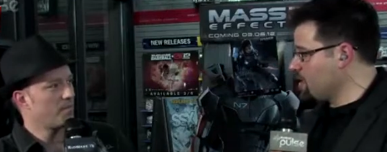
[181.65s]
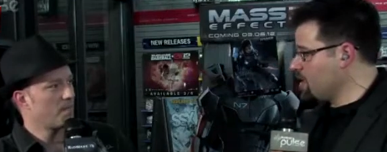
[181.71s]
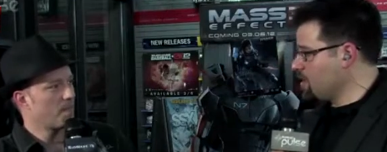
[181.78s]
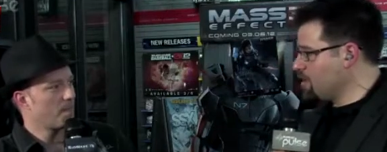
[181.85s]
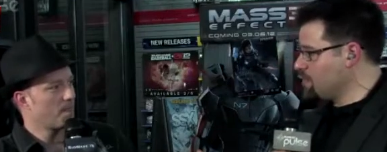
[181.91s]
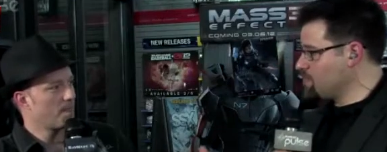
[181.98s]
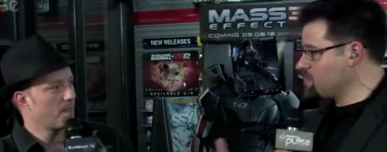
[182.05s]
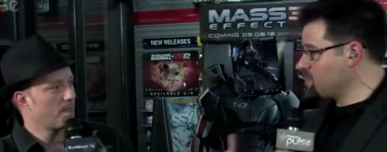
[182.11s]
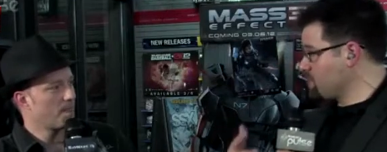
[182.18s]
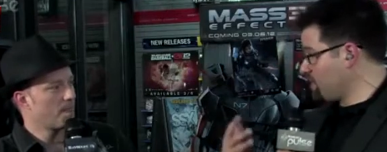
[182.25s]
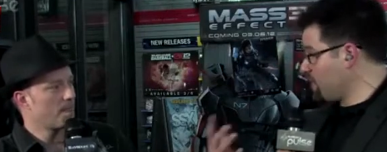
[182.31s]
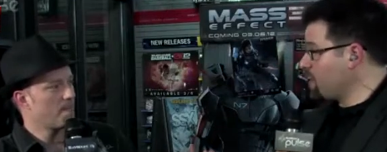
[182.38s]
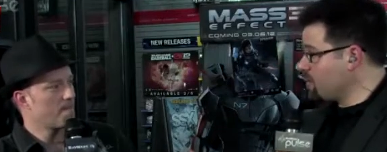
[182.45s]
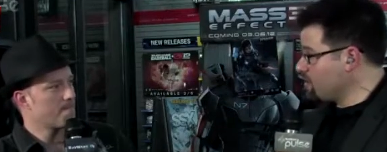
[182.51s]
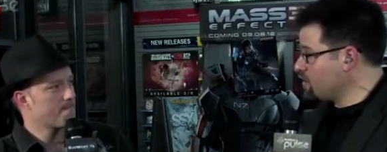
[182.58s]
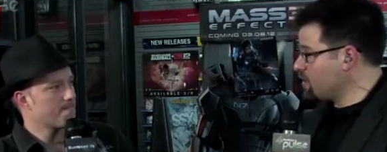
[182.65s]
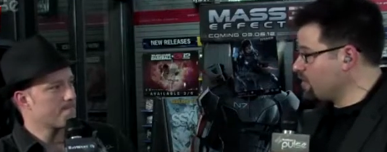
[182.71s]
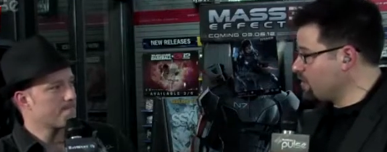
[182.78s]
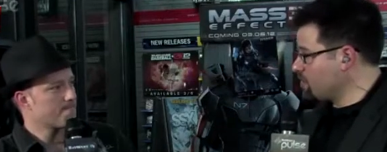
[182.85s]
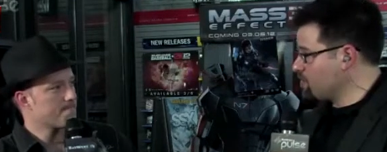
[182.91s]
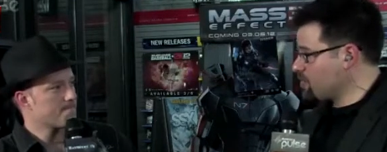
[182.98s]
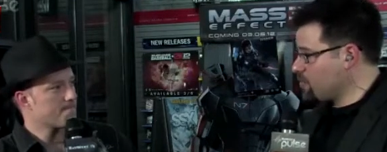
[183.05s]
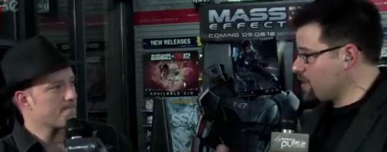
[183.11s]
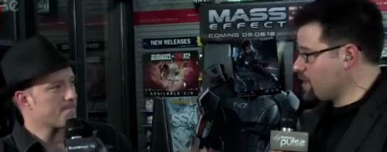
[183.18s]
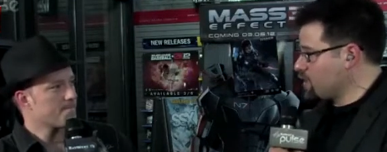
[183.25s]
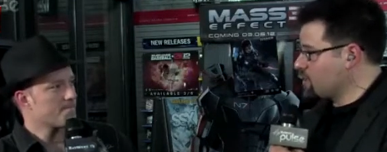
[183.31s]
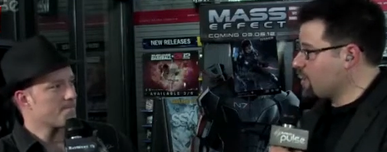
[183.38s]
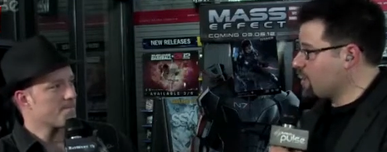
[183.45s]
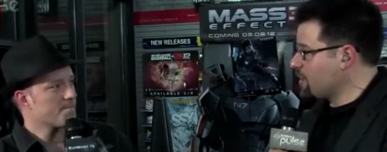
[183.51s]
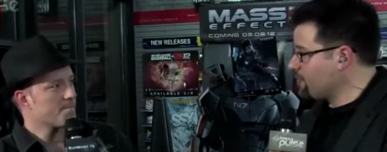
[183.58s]
Speaker 1: um, who's a fan, you know, been
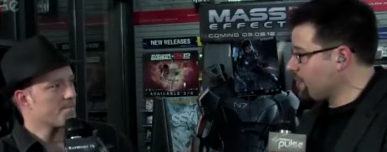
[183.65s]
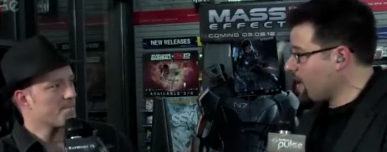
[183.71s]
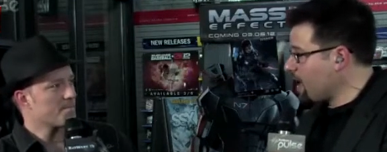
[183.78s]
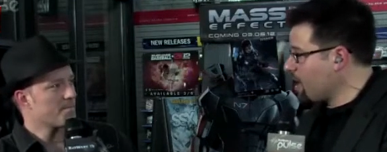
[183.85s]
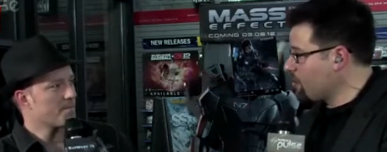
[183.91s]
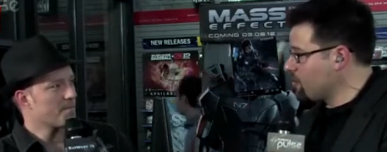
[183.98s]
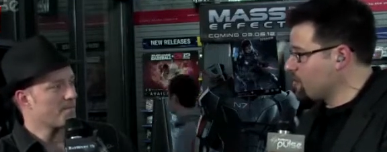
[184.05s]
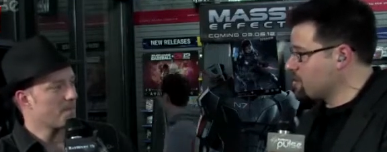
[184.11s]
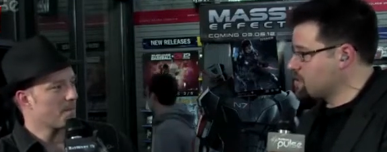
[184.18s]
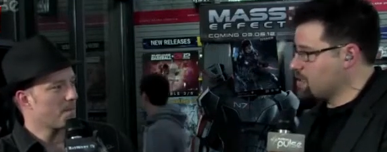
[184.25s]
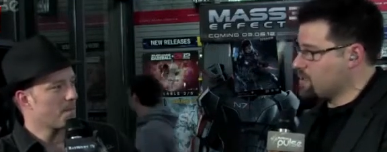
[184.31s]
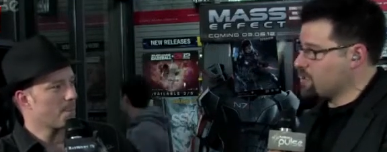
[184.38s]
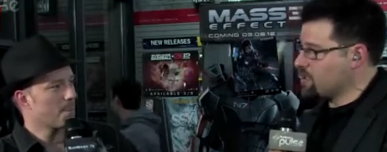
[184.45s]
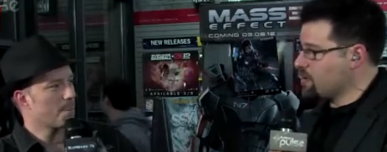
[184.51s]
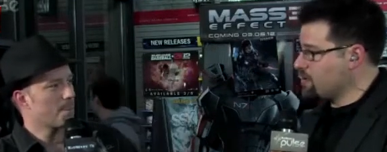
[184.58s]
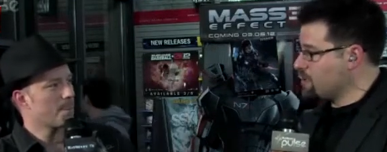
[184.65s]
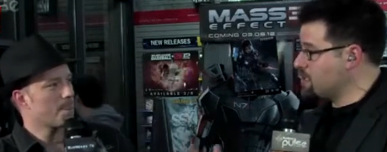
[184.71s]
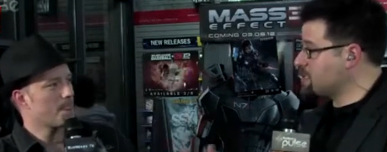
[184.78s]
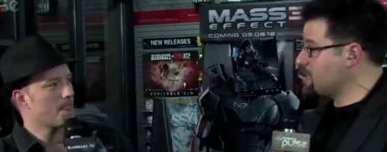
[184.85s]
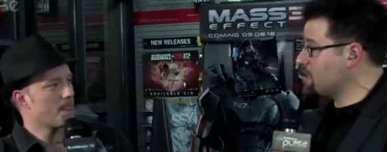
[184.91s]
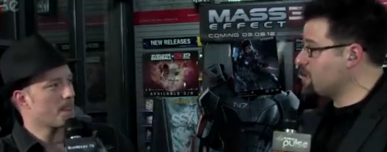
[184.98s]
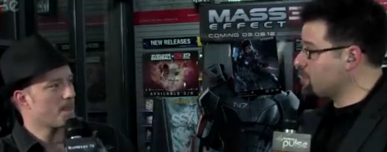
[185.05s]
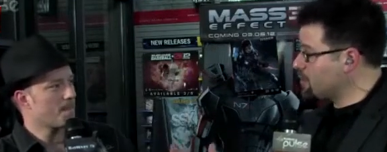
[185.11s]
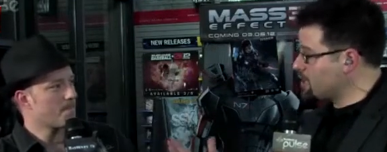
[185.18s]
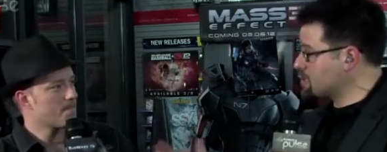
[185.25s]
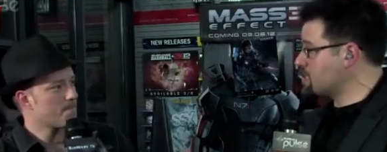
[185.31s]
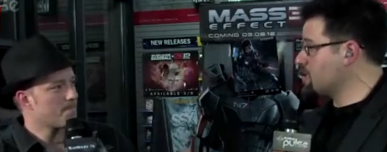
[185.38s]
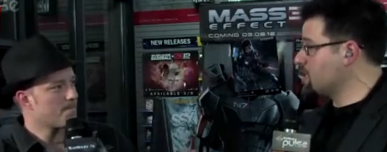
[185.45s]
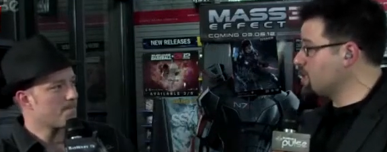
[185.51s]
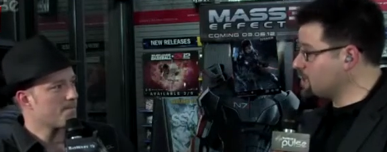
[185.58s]
waiting in line for hours, and, you know, he said the
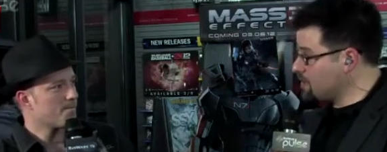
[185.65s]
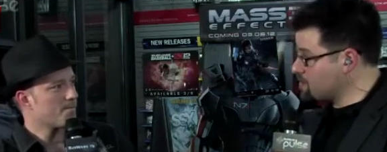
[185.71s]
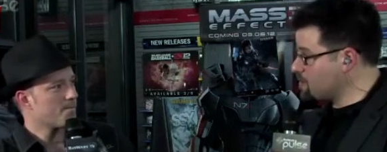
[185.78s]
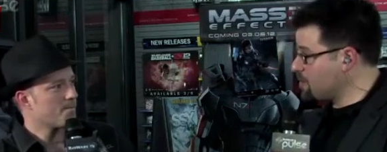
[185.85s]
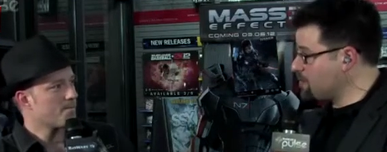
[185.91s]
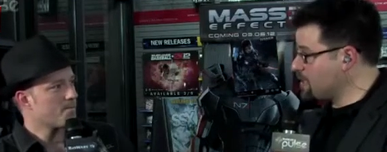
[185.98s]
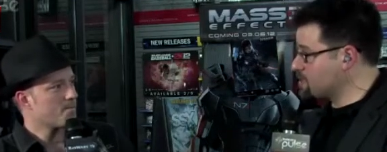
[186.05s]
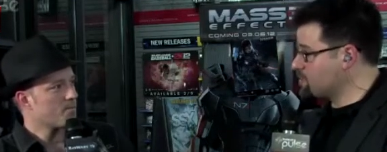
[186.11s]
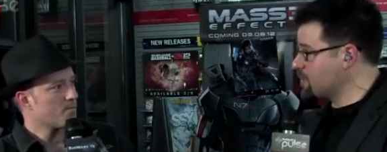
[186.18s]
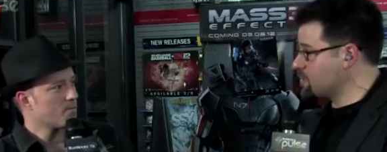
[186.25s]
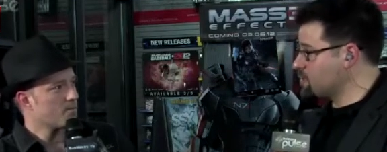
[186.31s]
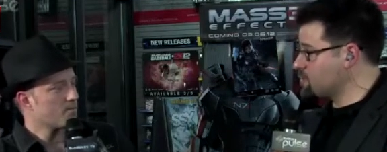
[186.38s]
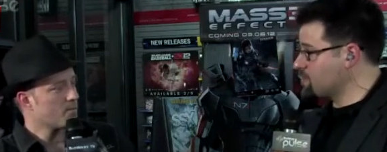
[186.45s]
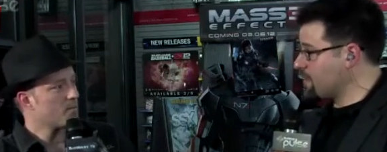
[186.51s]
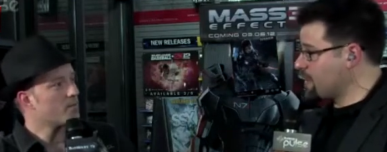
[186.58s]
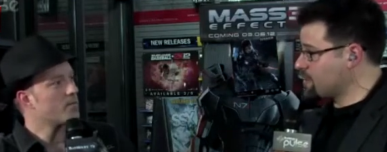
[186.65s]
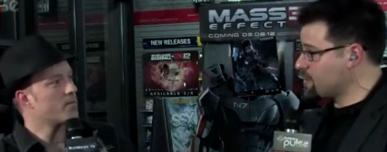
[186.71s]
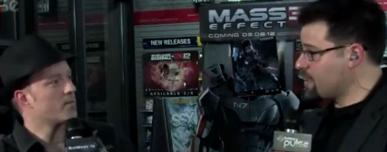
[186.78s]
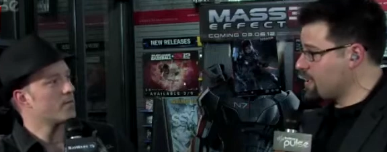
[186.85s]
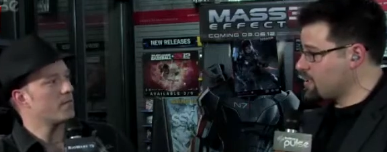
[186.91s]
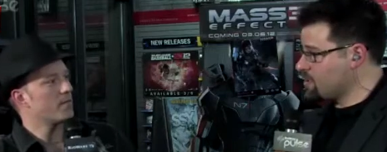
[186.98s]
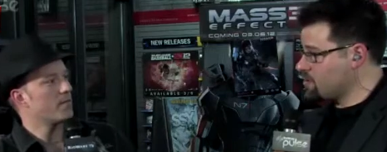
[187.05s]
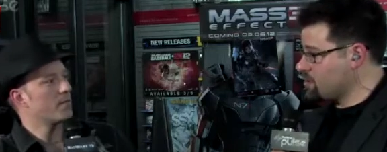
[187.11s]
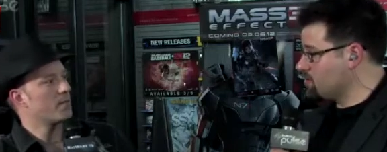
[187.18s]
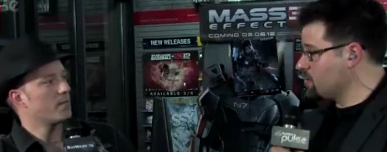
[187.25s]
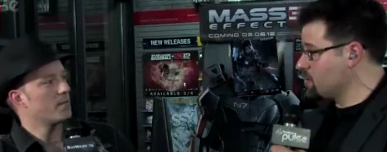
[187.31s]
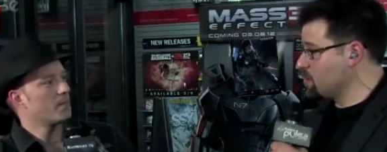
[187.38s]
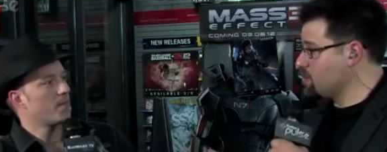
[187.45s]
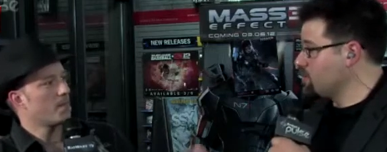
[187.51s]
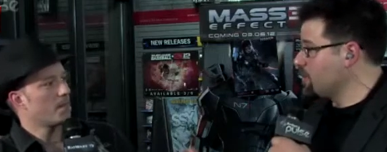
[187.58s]
biggest thing he loves about Mass Effect is the fact that you can
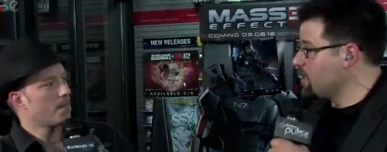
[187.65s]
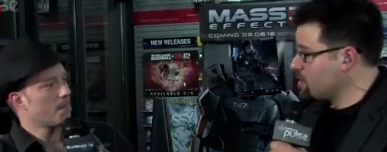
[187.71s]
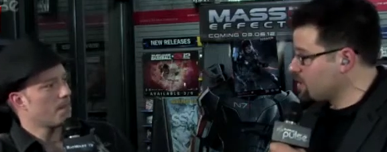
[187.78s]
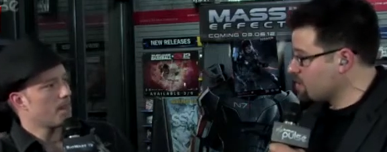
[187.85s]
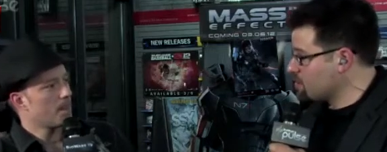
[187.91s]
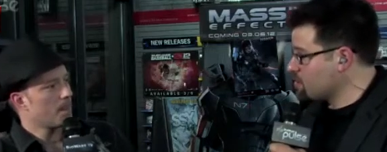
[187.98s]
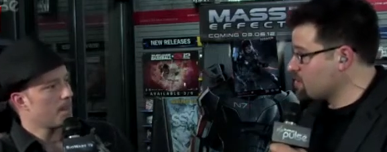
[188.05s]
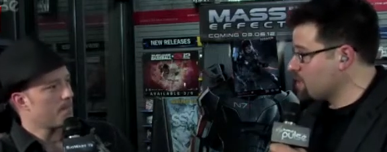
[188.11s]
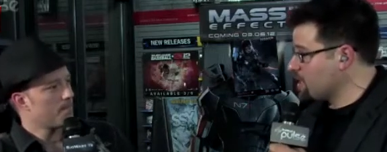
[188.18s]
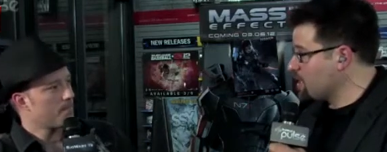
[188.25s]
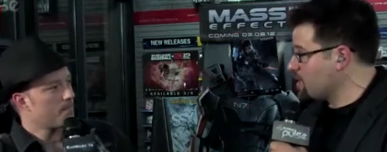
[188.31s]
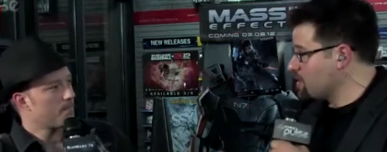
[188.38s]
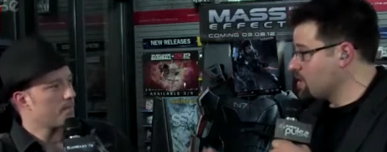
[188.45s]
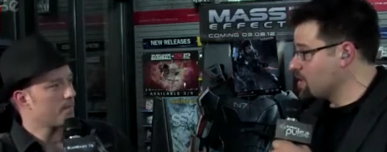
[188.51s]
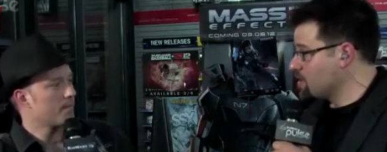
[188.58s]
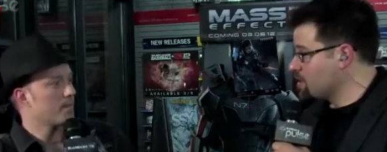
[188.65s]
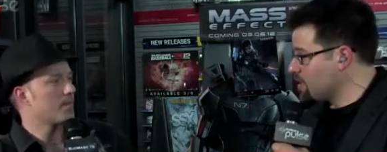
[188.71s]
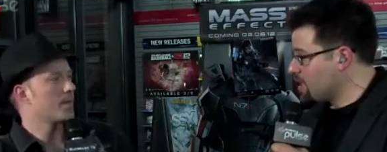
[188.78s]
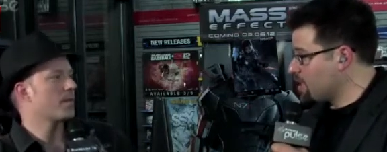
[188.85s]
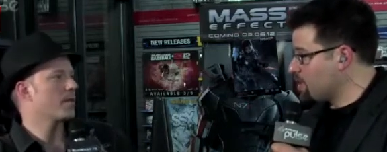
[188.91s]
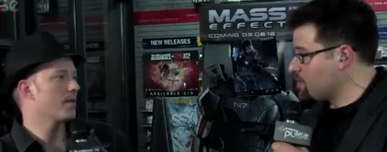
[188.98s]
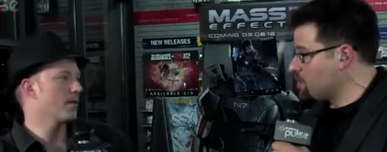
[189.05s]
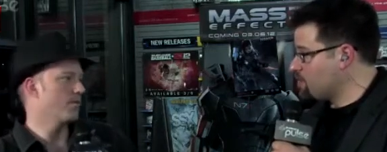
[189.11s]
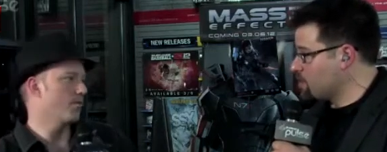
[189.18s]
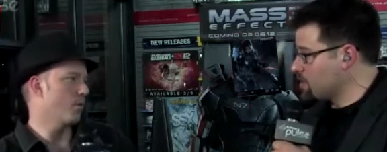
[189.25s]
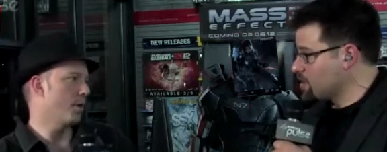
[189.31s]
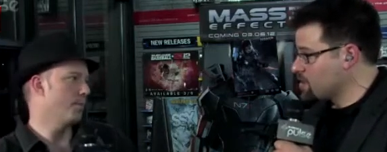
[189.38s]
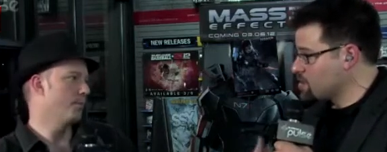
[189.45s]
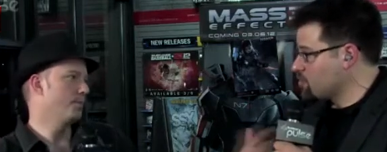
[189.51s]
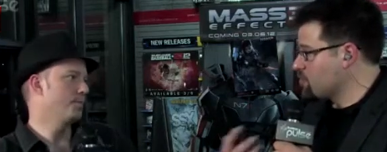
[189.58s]
really do anything. You can be anything in the game. It
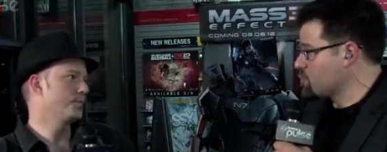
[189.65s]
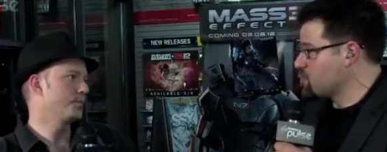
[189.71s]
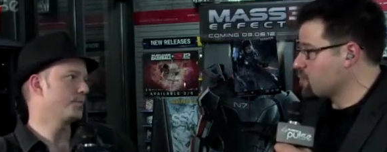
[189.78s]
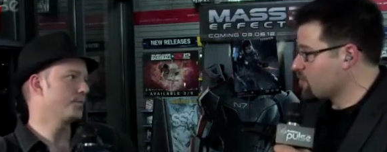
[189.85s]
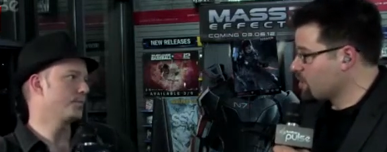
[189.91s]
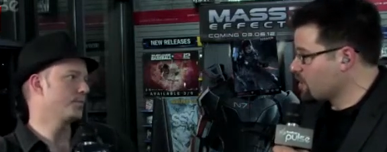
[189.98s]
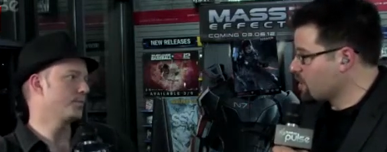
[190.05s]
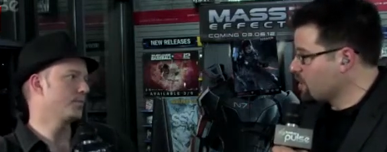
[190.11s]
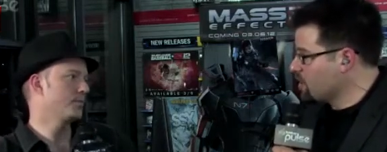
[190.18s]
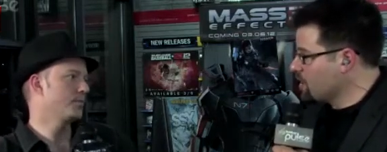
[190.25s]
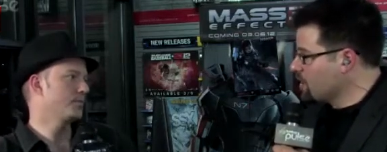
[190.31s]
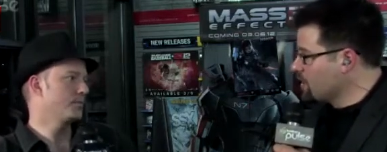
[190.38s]
really, it's your story.